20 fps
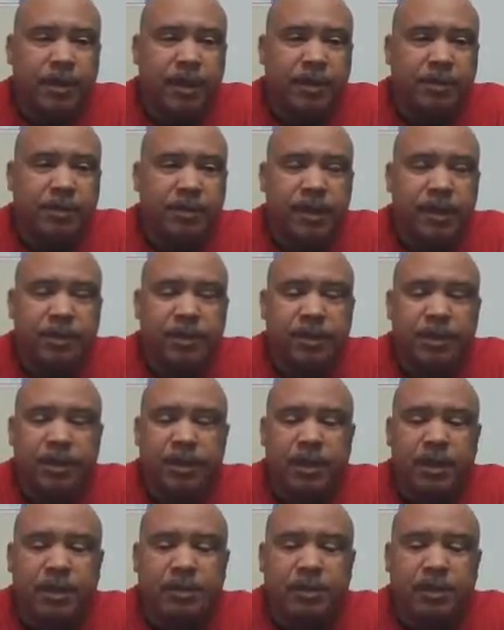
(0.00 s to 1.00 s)
I was an
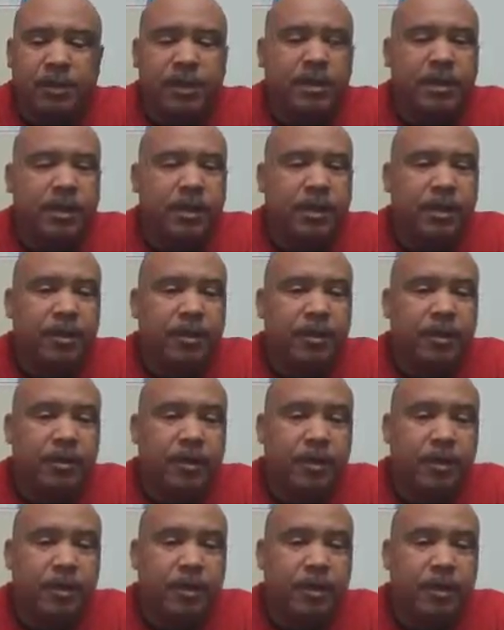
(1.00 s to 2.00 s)
M60 gunner
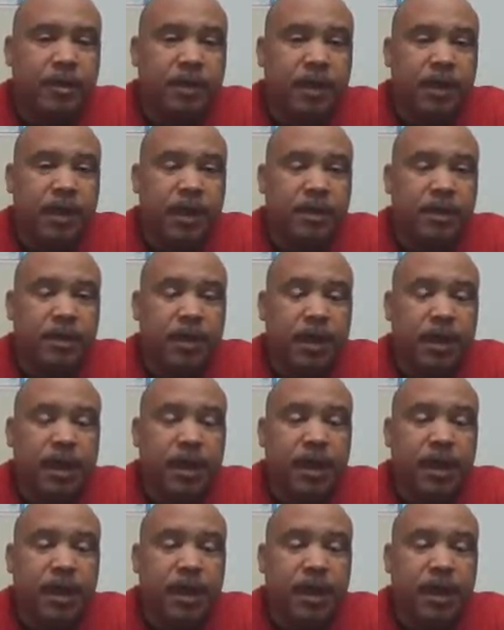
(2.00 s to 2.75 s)
for a long time,